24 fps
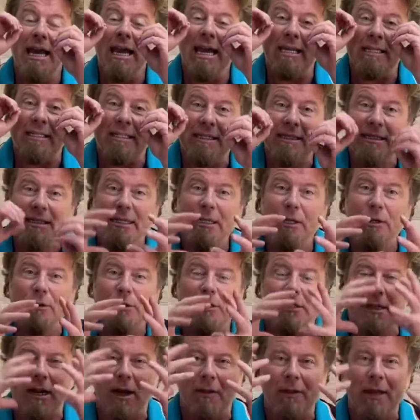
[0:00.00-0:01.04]
It
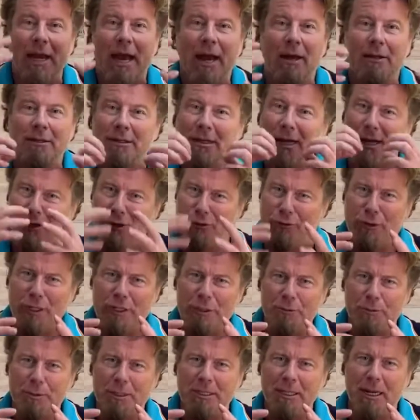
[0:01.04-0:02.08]
sears it on the outside,
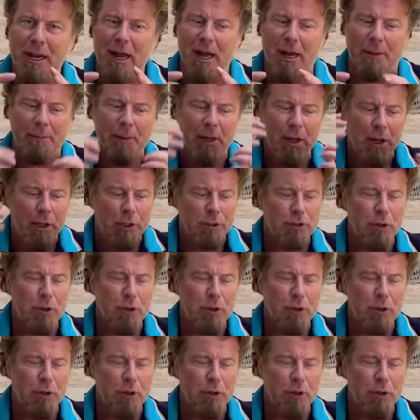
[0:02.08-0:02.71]
crisps it up.